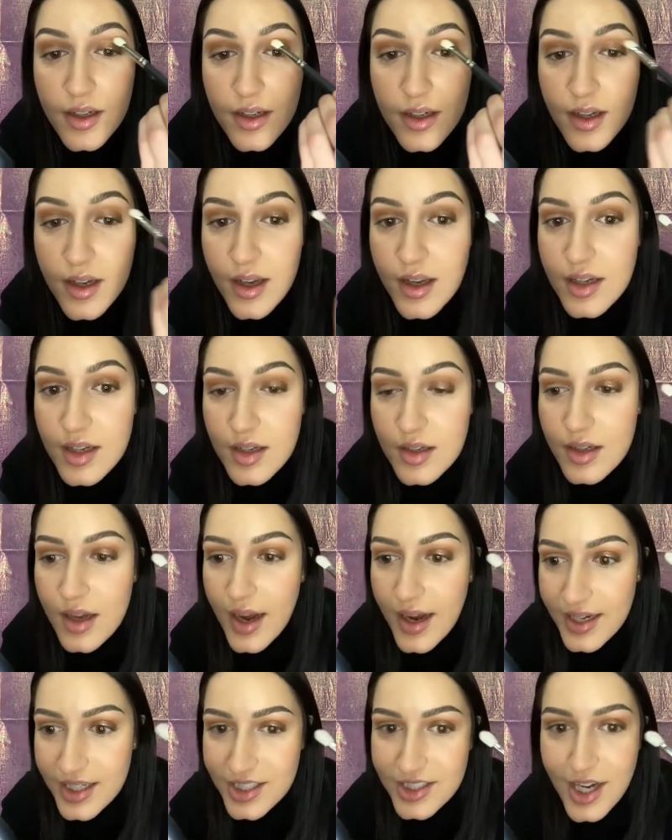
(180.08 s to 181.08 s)
any
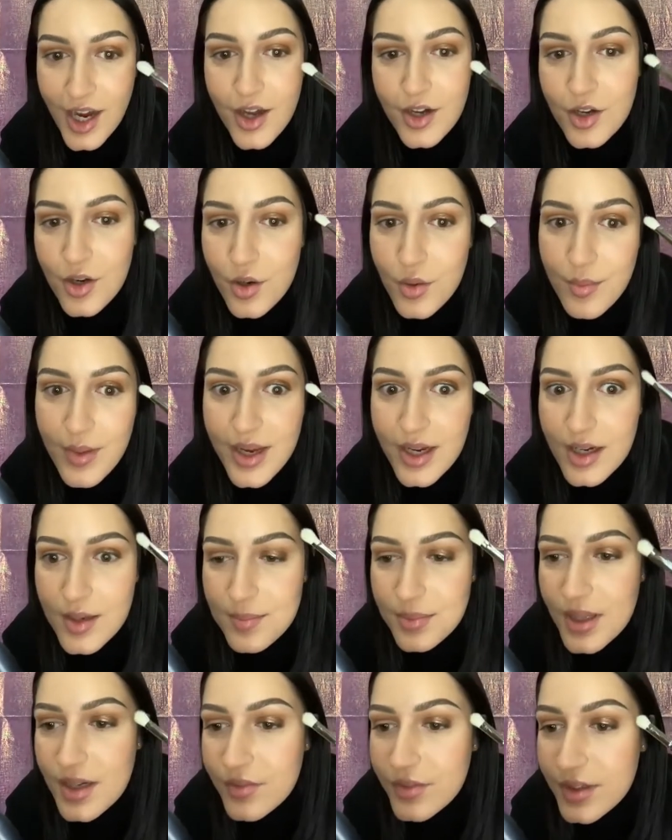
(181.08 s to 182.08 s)
eyeshadow
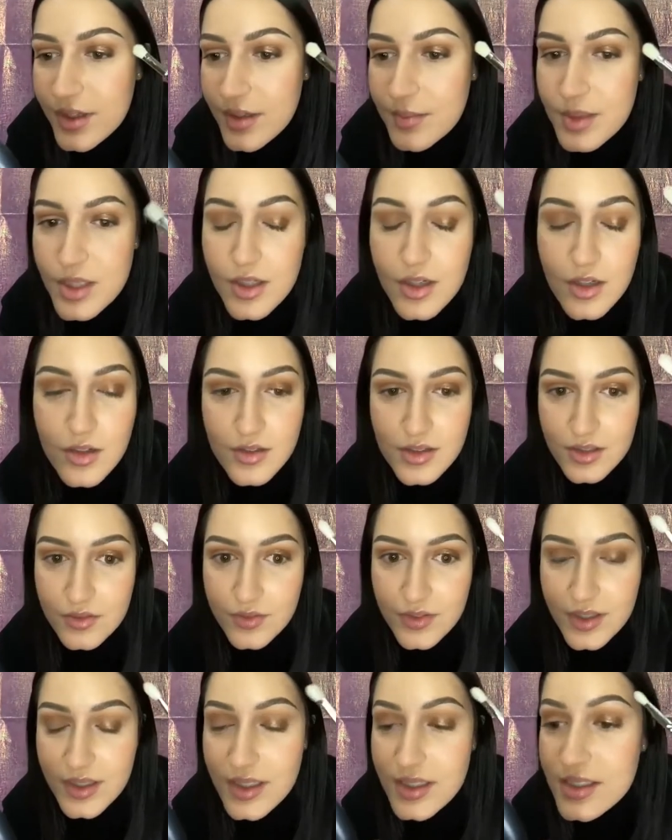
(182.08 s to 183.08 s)
makeup lover. I mean, you can use it
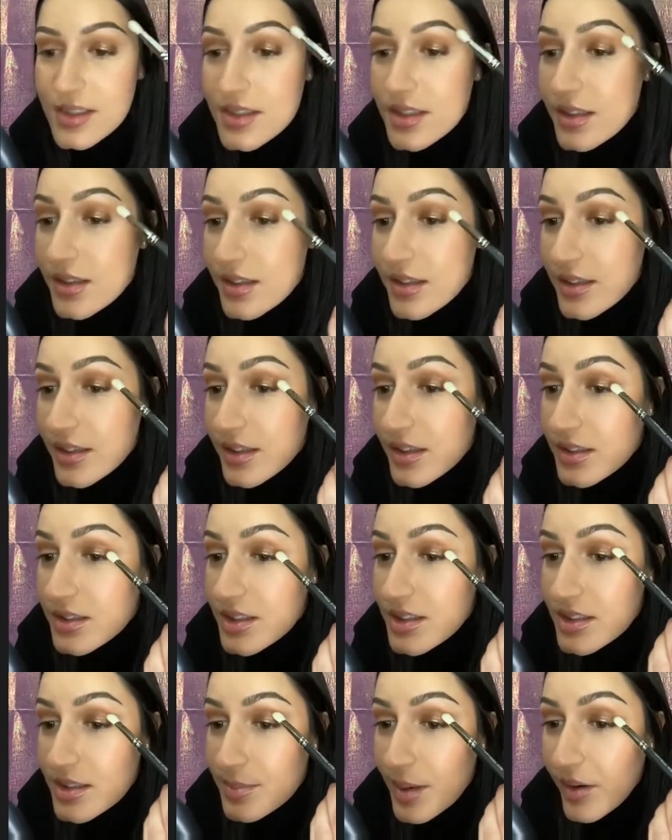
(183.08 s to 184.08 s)
for concealer,
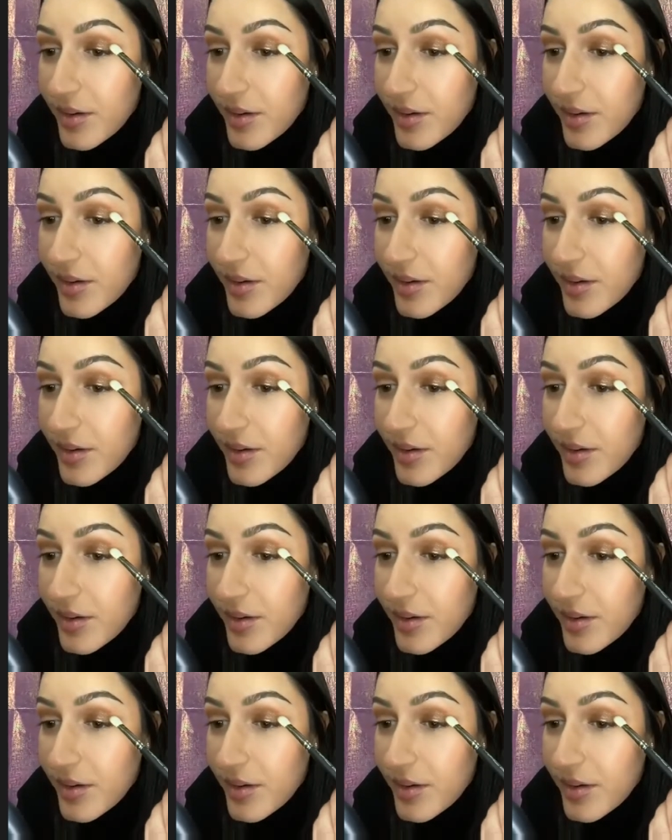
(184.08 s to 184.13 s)
just about